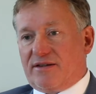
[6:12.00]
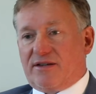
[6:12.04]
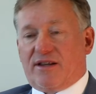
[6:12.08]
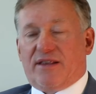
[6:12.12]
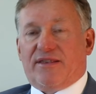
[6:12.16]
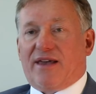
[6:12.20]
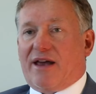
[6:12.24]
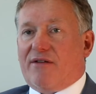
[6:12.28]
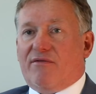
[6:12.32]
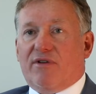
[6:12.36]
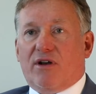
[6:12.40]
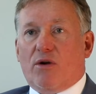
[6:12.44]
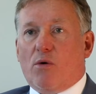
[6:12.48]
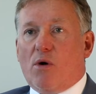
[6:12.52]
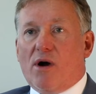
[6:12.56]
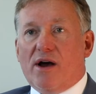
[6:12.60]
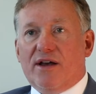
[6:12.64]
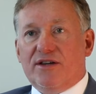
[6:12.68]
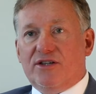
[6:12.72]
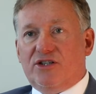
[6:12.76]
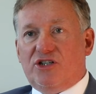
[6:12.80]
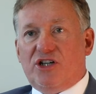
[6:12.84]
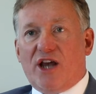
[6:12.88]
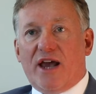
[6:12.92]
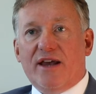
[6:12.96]
that
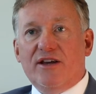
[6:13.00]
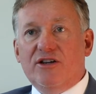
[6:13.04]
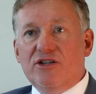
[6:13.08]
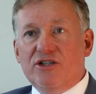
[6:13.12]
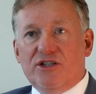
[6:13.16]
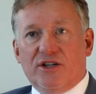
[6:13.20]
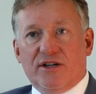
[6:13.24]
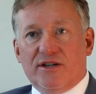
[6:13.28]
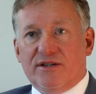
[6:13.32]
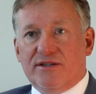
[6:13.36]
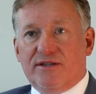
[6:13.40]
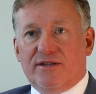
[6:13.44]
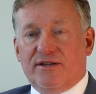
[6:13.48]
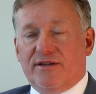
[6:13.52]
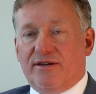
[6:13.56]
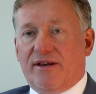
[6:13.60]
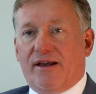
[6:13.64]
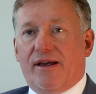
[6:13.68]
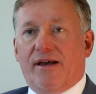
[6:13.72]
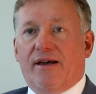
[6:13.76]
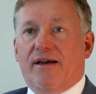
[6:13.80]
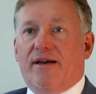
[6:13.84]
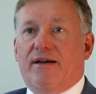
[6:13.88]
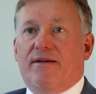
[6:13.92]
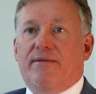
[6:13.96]
requires changes
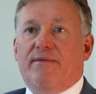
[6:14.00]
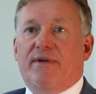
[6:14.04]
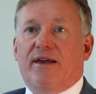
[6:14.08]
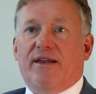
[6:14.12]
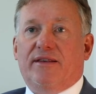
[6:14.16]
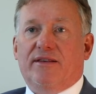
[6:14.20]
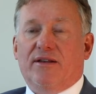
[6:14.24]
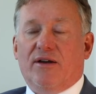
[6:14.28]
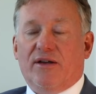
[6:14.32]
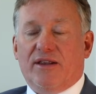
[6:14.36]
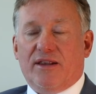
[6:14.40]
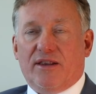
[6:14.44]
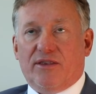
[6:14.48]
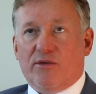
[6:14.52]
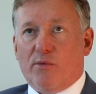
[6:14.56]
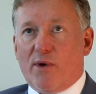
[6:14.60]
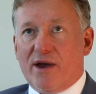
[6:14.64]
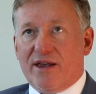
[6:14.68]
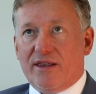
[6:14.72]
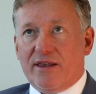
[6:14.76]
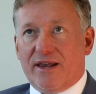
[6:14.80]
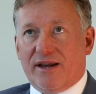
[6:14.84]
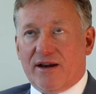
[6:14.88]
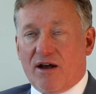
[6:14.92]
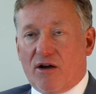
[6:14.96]
in the
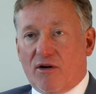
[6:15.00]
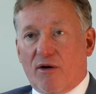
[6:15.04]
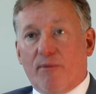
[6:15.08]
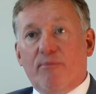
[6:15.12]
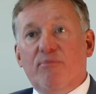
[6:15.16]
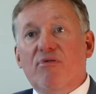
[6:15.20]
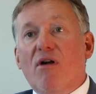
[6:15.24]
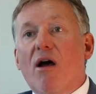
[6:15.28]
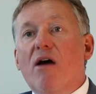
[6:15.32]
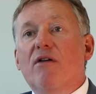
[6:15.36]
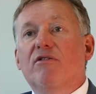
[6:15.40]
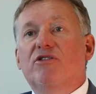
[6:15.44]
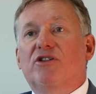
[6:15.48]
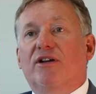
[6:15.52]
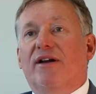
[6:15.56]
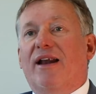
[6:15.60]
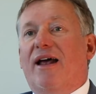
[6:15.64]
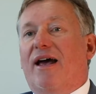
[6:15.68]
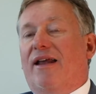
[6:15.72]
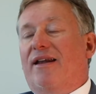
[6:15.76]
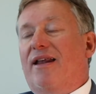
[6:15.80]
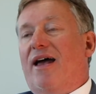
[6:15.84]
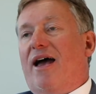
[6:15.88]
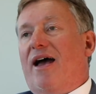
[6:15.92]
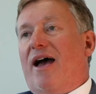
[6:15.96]
way in our approach
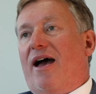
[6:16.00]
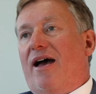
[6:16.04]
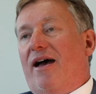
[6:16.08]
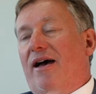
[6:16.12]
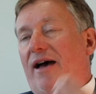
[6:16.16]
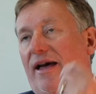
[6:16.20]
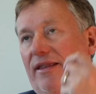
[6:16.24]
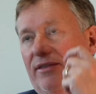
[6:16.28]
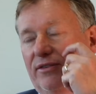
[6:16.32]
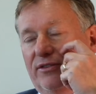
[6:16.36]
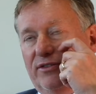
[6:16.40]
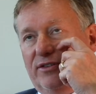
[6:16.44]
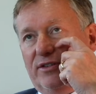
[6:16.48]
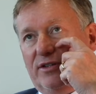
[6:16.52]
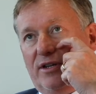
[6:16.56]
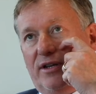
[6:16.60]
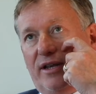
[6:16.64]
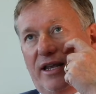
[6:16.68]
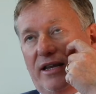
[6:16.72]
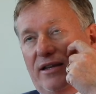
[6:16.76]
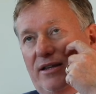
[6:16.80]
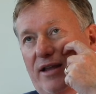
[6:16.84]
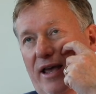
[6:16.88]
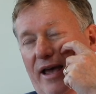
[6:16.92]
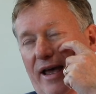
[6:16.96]
and
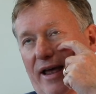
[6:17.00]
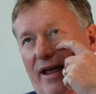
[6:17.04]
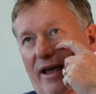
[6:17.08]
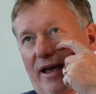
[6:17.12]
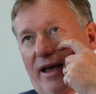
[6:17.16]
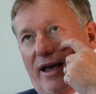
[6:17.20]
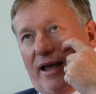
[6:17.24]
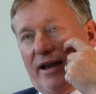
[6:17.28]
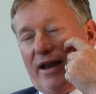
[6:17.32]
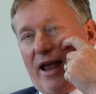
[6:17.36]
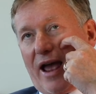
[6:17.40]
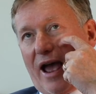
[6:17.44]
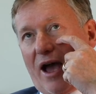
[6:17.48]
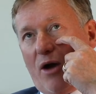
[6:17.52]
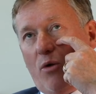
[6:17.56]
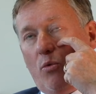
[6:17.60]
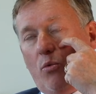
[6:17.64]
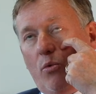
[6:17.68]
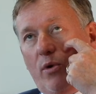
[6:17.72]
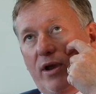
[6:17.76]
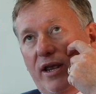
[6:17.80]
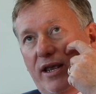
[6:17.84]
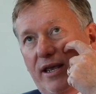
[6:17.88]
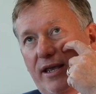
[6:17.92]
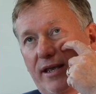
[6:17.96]
how
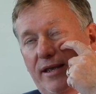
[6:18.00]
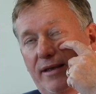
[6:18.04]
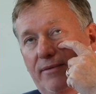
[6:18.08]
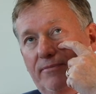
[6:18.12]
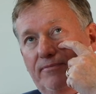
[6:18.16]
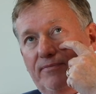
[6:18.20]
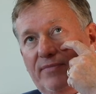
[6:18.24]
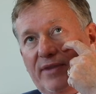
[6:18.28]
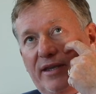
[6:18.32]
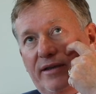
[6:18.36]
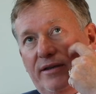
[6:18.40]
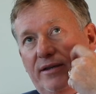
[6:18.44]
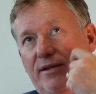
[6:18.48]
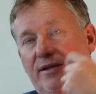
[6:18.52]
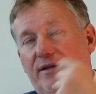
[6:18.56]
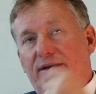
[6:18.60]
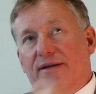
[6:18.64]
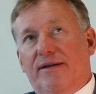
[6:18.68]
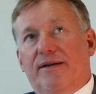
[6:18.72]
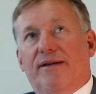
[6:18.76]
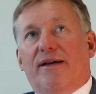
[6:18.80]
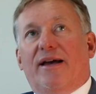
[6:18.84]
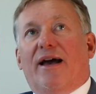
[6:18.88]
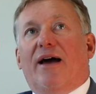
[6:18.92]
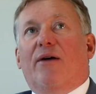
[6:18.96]

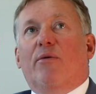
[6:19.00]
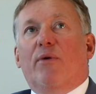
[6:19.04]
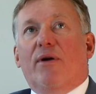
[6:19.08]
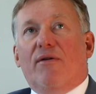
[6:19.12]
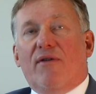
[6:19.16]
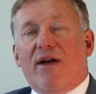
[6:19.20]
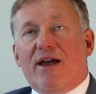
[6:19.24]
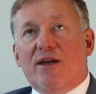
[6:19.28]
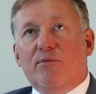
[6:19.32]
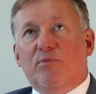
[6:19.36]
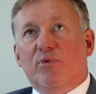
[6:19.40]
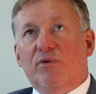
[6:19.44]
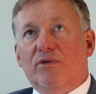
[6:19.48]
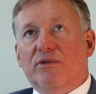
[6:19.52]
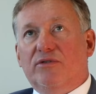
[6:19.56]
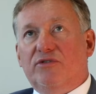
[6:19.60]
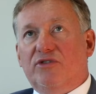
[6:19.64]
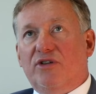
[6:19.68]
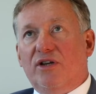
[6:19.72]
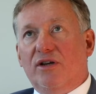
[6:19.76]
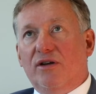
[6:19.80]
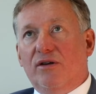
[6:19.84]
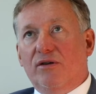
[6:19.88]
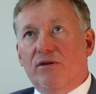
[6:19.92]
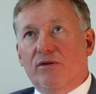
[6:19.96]
we're able
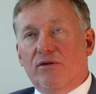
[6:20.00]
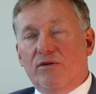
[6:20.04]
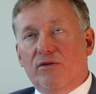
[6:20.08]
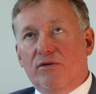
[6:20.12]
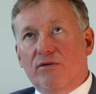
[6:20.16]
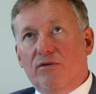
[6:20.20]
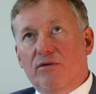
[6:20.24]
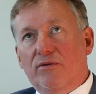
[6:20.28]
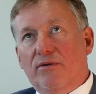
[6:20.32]
to